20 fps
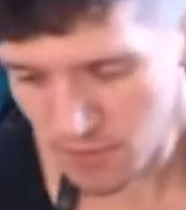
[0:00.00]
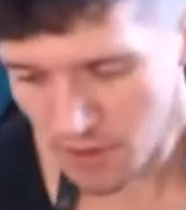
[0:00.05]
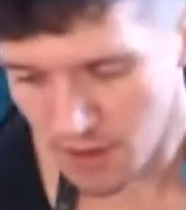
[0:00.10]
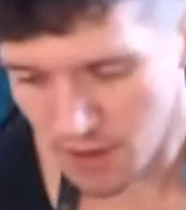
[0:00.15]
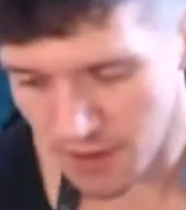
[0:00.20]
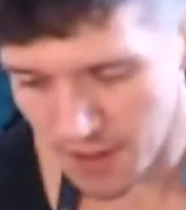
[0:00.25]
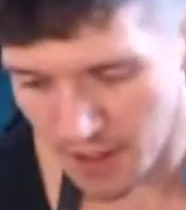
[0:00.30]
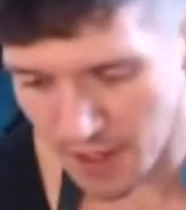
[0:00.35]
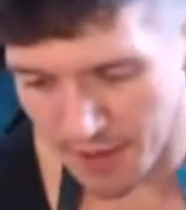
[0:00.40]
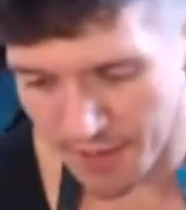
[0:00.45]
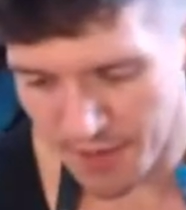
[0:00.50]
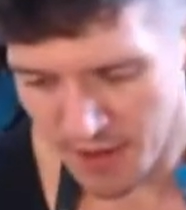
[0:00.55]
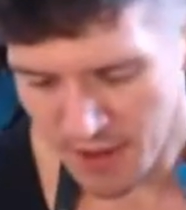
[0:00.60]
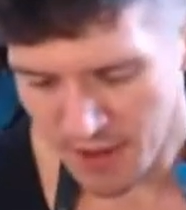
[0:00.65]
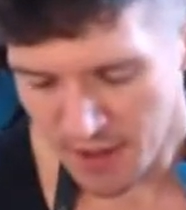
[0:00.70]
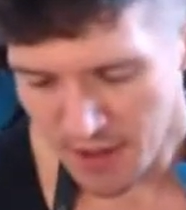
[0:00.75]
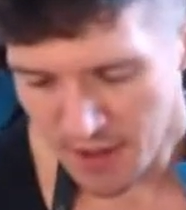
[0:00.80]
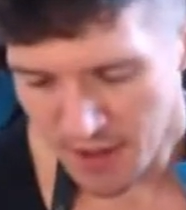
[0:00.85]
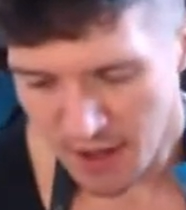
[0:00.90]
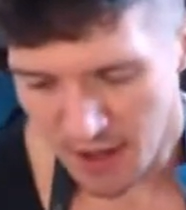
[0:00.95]
You know,
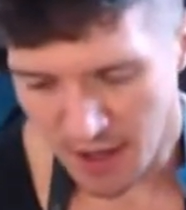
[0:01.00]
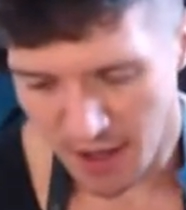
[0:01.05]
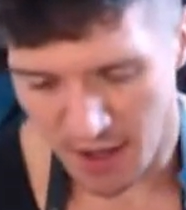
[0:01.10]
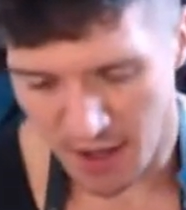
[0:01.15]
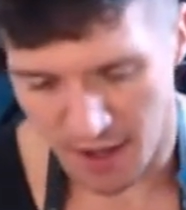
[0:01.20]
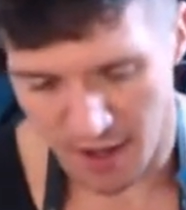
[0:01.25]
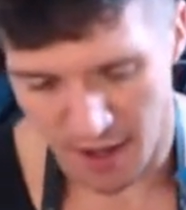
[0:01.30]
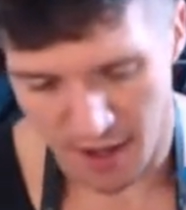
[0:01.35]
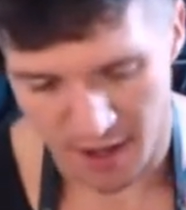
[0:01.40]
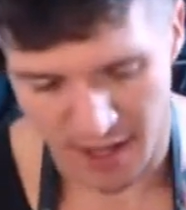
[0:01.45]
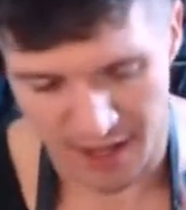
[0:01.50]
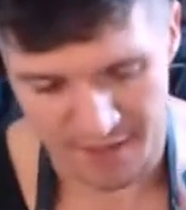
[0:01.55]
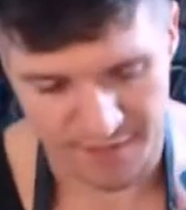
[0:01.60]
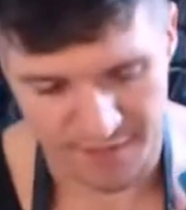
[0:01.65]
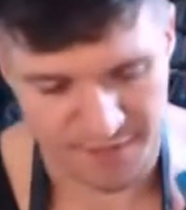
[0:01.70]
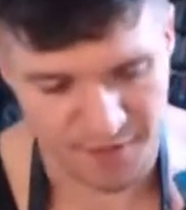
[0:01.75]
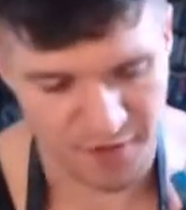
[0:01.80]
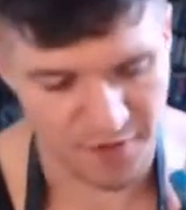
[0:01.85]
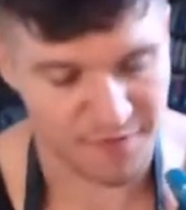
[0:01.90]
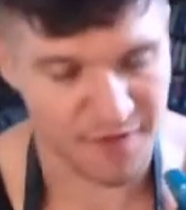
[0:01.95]
I have a
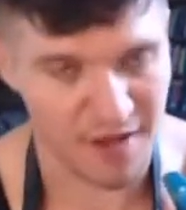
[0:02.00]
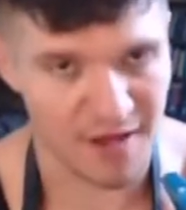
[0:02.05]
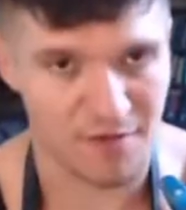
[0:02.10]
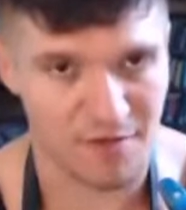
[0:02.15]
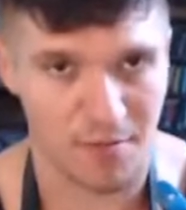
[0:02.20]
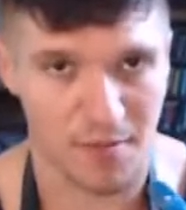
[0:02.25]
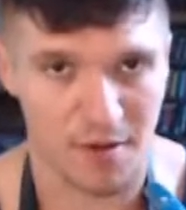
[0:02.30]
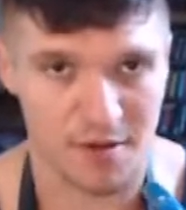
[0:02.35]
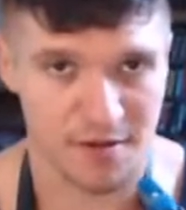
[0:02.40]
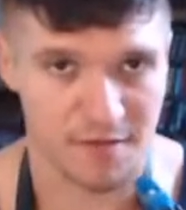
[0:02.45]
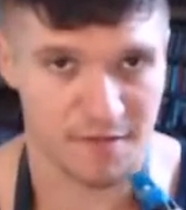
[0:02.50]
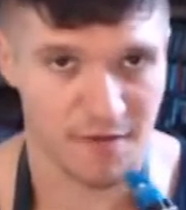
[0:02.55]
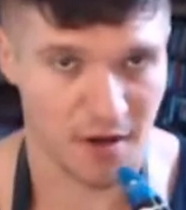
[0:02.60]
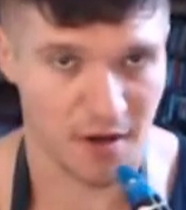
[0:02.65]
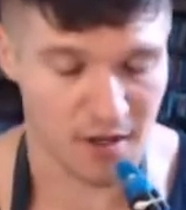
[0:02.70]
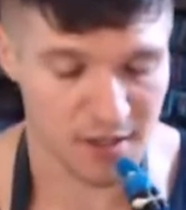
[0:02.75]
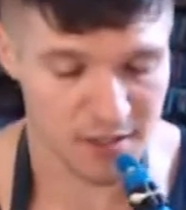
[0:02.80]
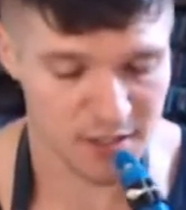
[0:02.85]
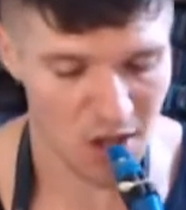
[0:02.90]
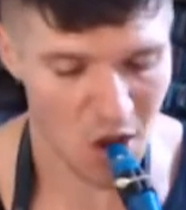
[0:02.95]
few favorite
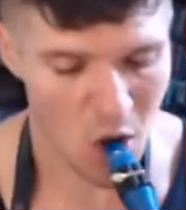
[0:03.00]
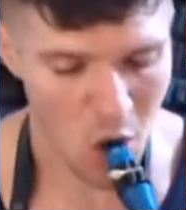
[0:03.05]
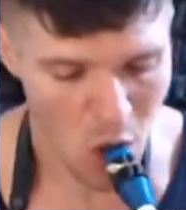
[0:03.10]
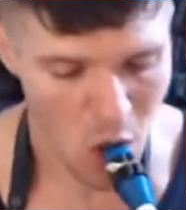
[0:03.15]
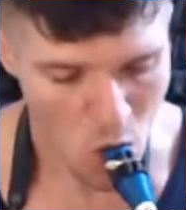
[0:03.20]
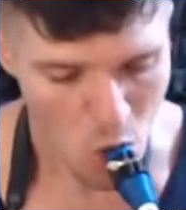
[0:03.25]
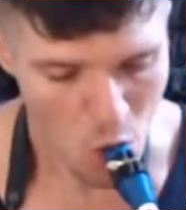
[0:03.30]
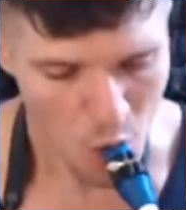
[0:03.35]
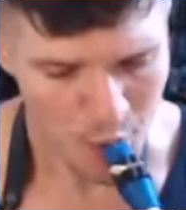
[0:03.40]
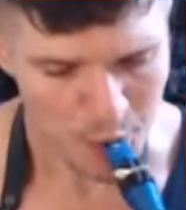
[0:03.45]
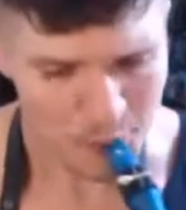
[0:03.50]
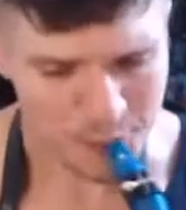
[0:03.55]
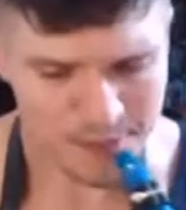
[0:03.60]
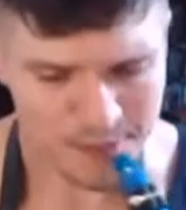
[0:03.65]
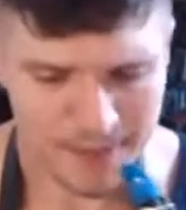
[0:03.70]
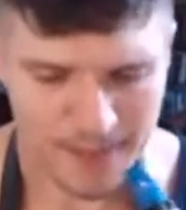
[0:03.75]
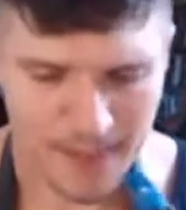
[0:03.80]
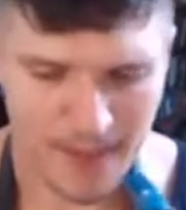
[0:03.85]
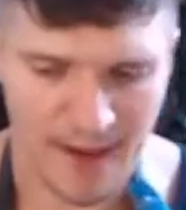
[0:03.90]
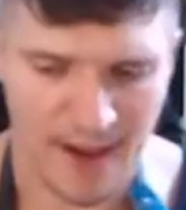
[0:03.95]
multiphonics,
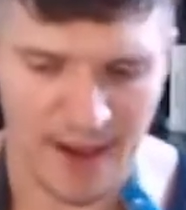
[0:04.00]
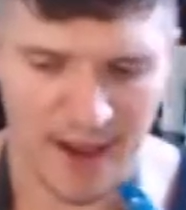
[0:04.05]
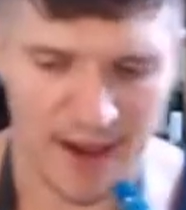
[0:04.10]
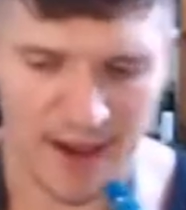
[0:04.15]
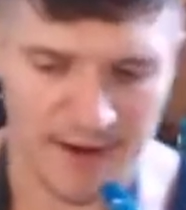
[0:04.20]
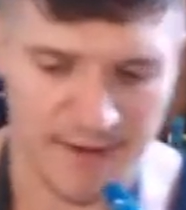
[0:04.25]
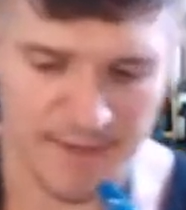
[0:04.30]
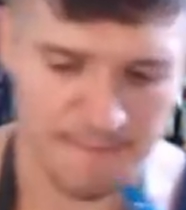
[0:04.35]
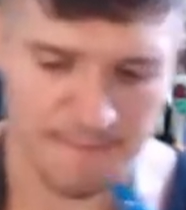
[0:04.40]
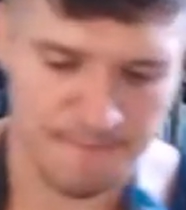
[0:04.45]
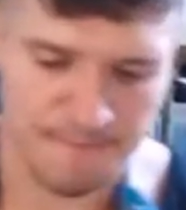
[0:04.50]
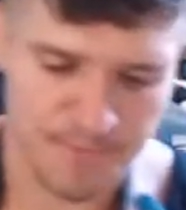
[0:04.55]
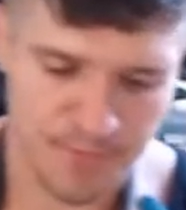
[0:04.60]
and